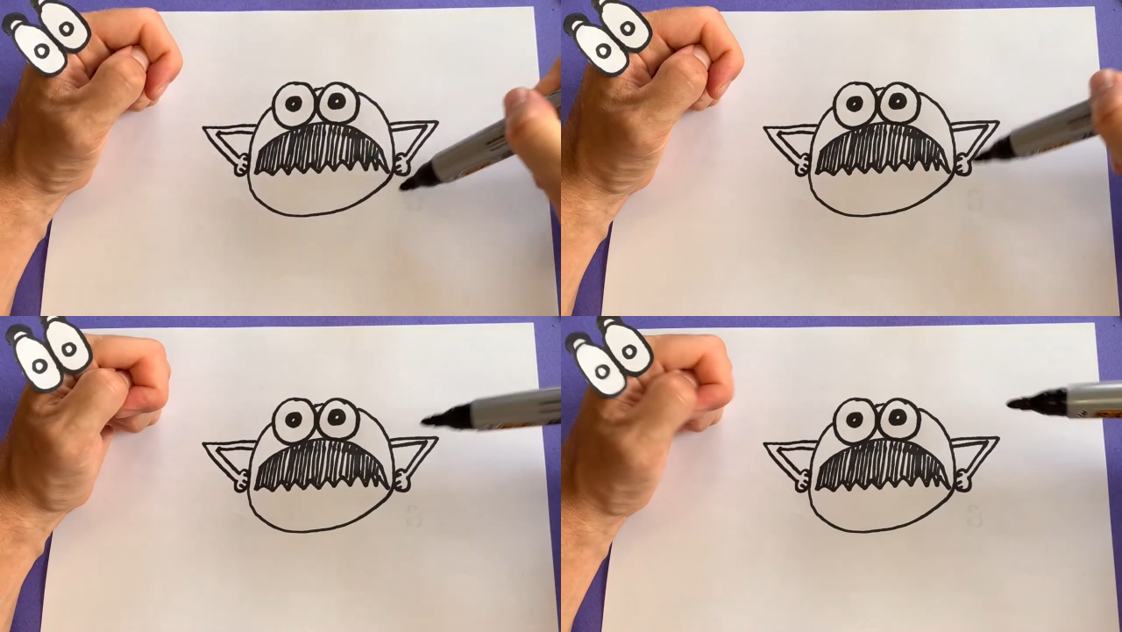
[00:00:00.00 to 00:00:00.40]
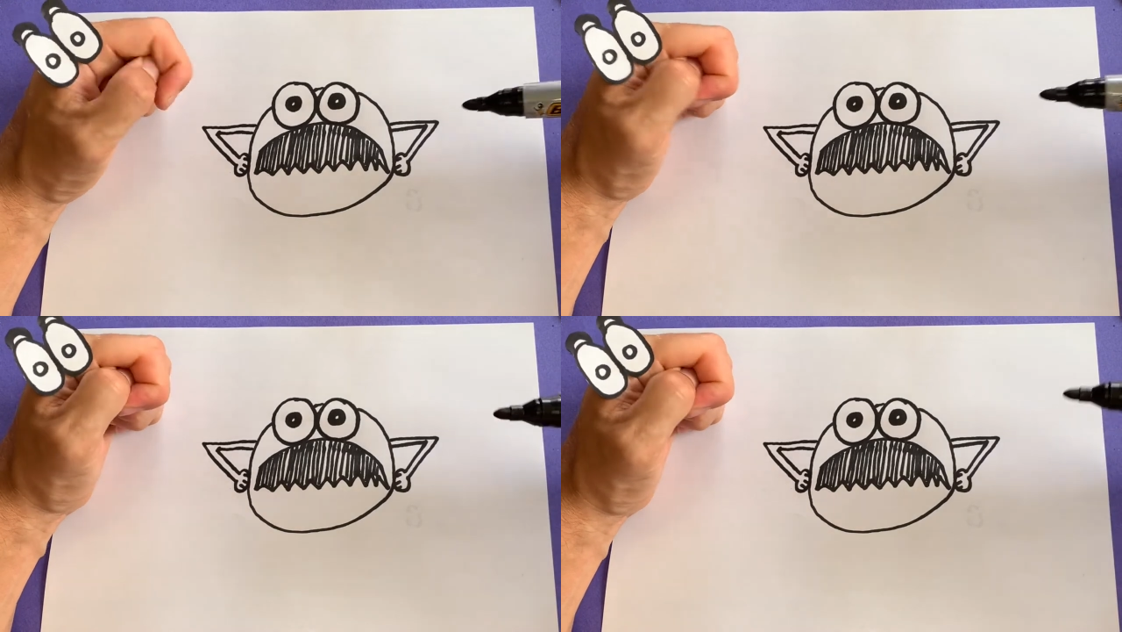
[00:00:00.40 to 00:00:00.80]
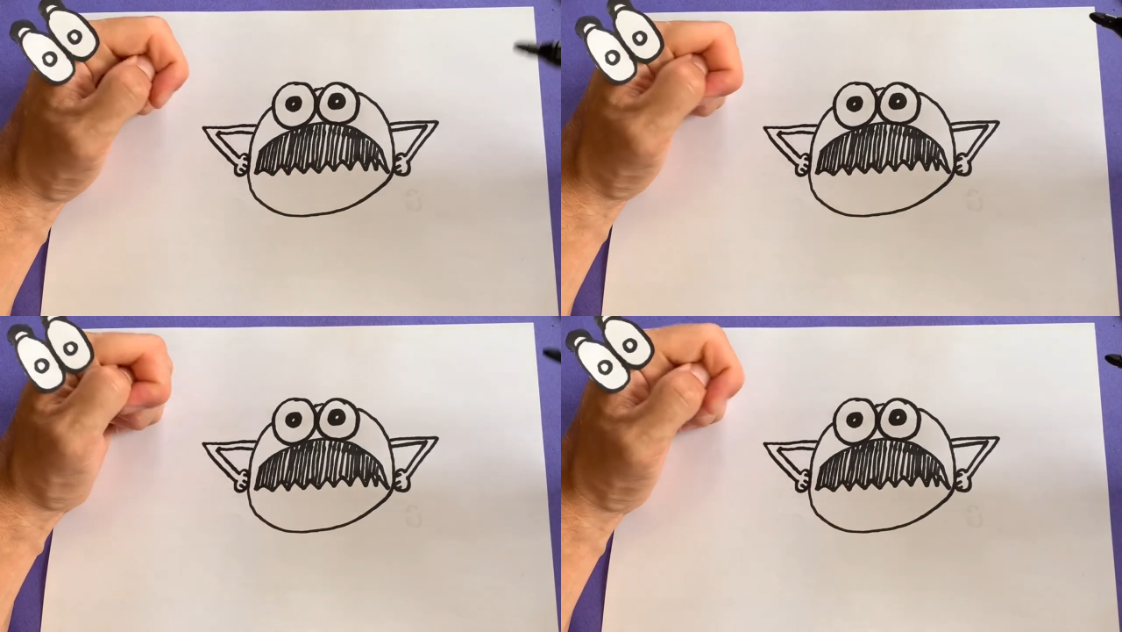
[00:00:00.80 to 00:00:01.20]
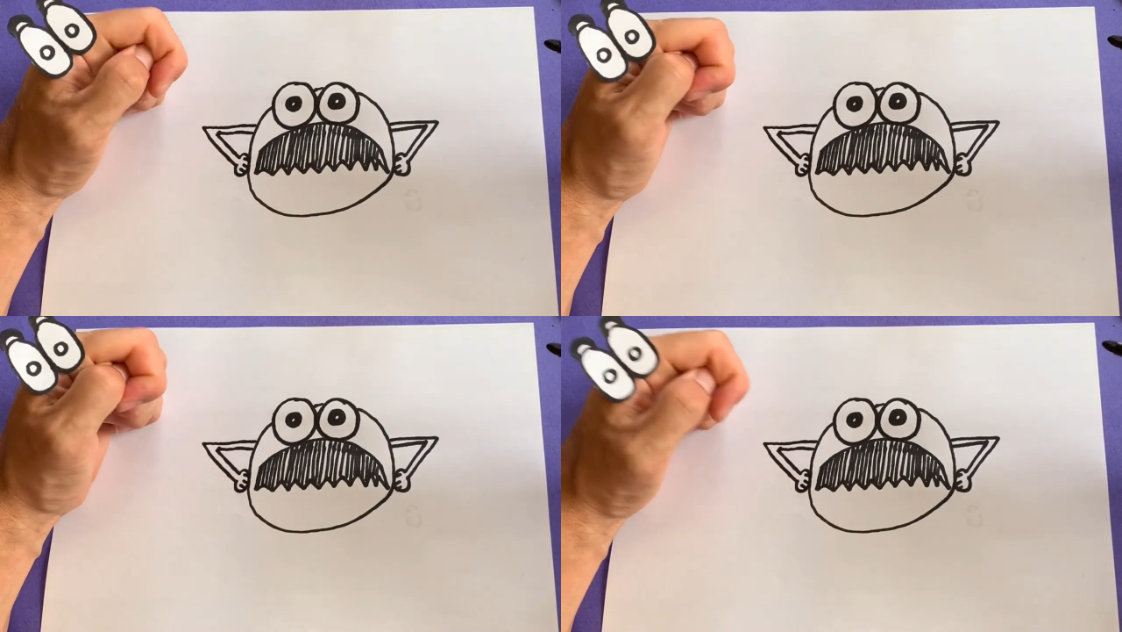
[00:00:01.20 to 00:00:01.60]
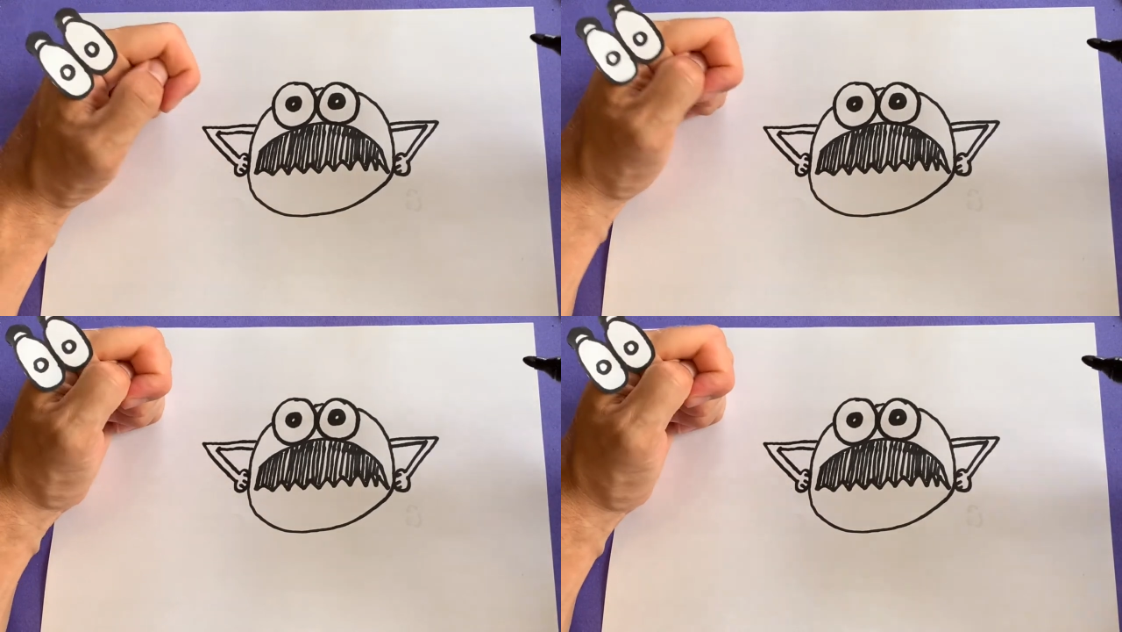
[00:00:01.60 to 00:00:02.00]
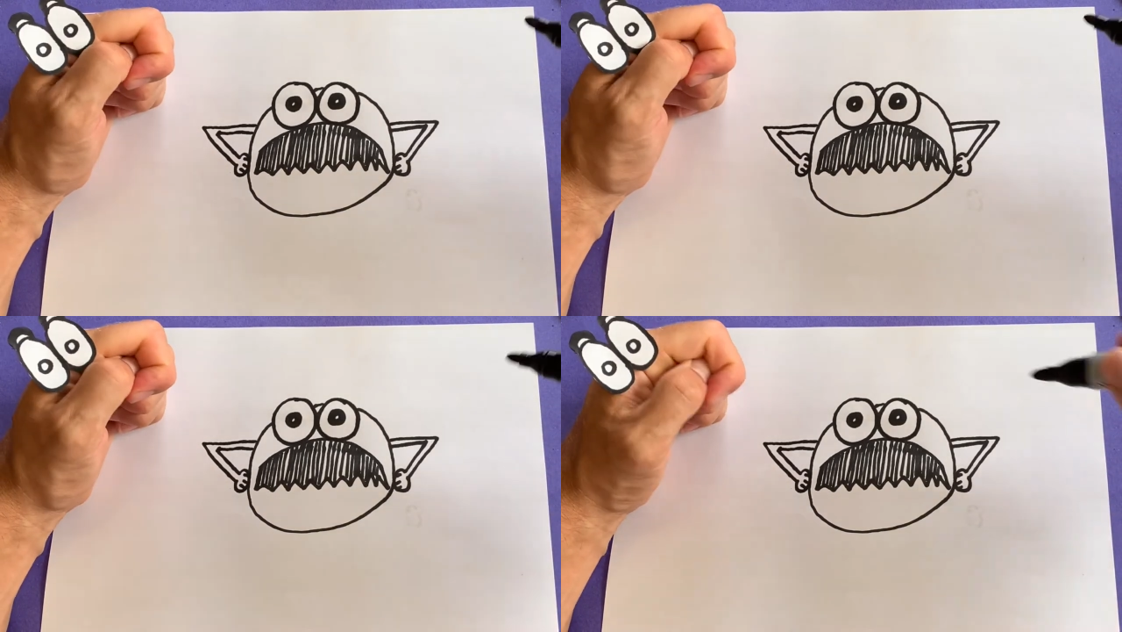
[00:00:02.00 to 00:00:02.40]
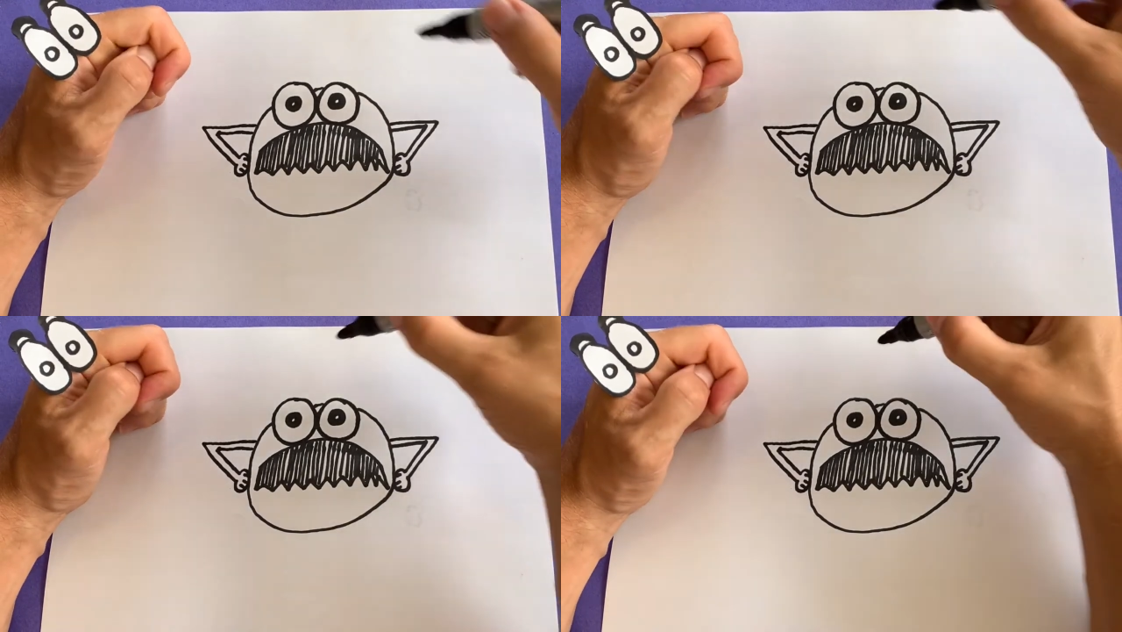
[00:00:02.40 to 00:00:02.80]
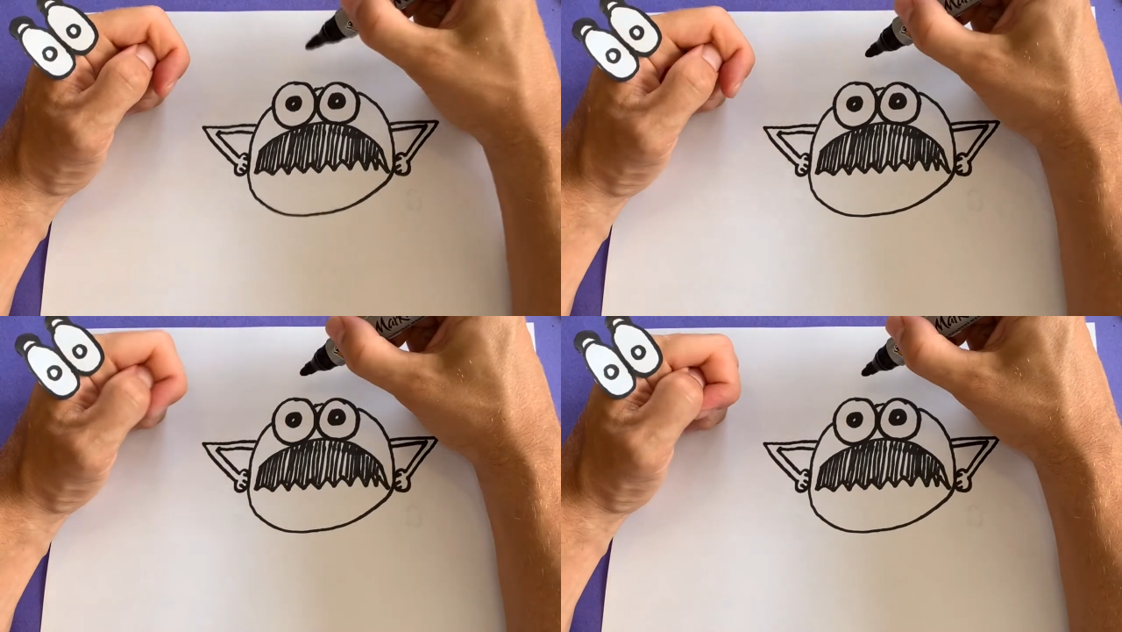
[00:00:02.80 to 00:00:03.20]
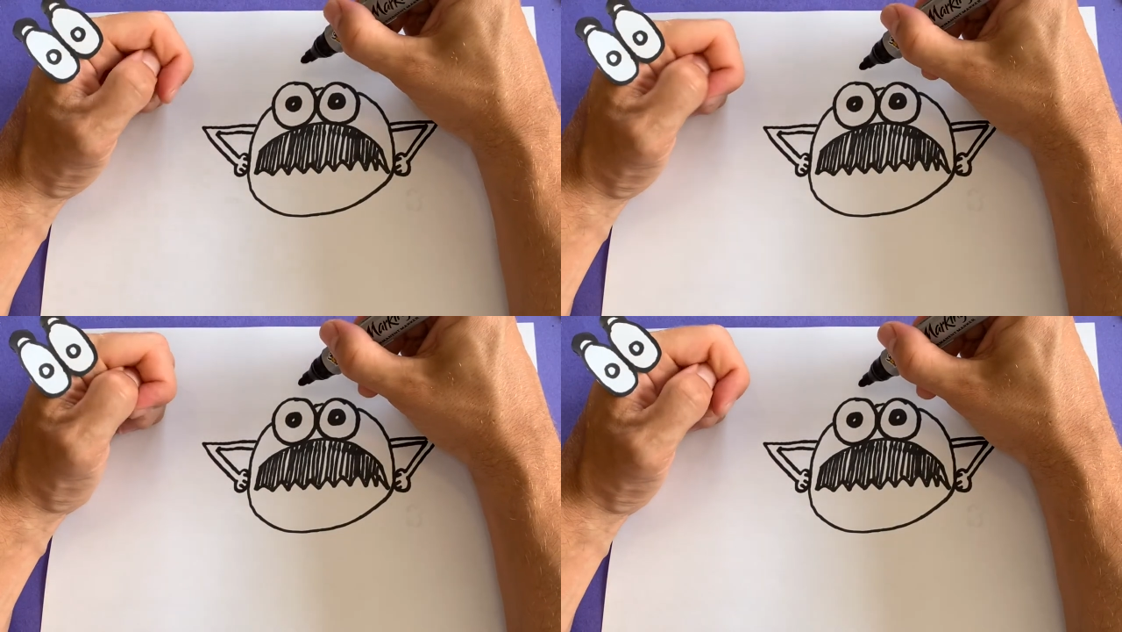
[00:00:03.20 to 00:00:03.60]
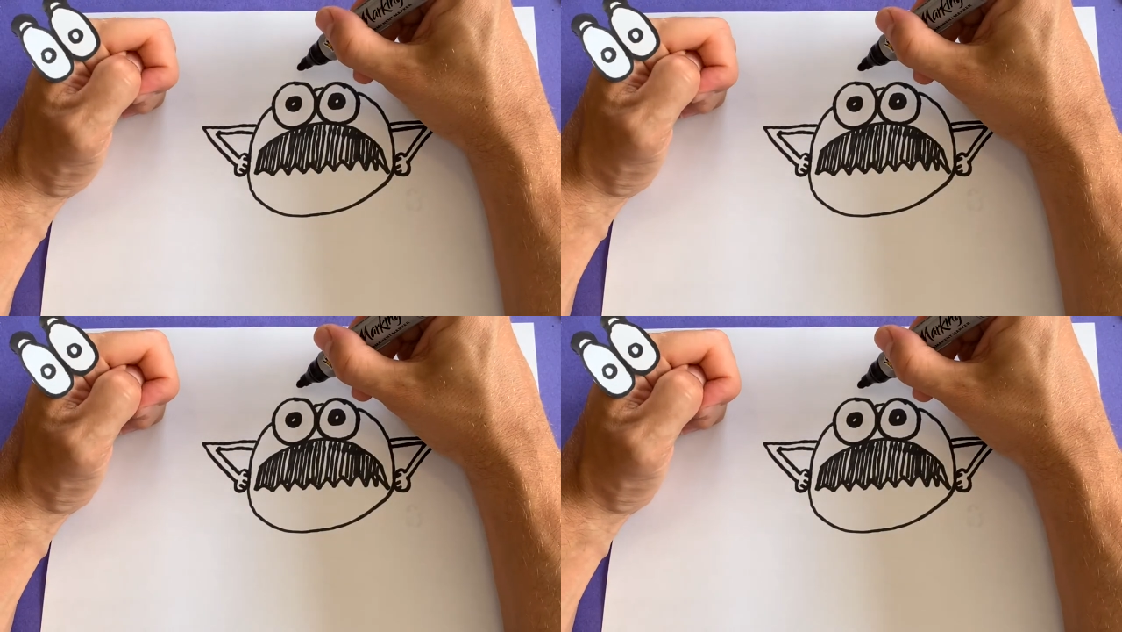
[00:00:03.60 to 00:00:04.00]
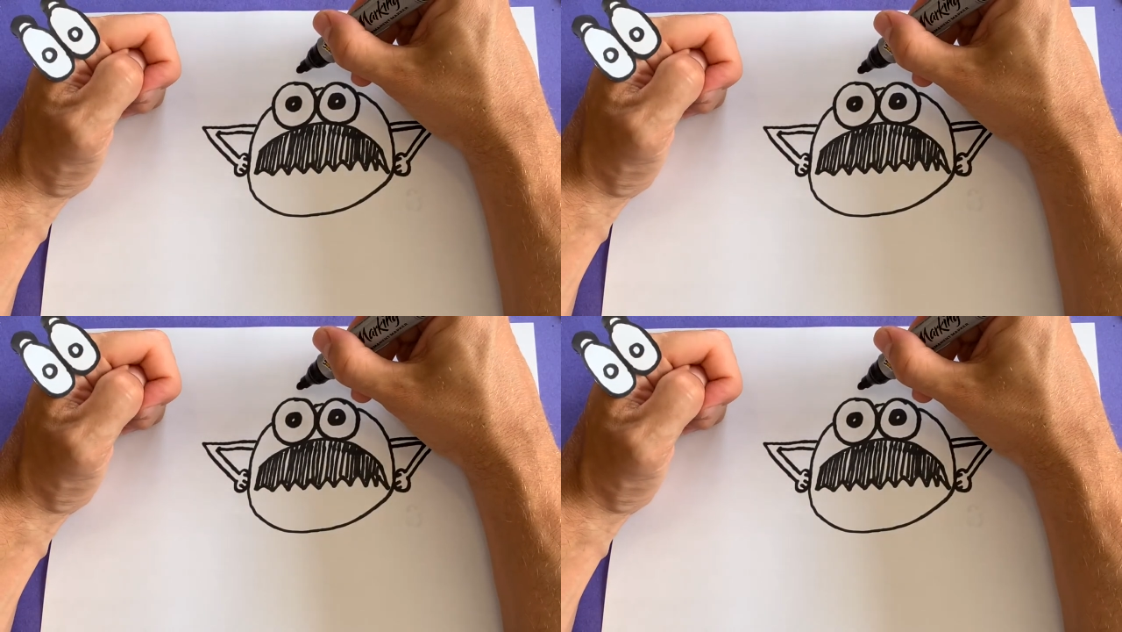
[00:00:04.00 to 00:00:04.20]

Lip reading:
(no speaker visible)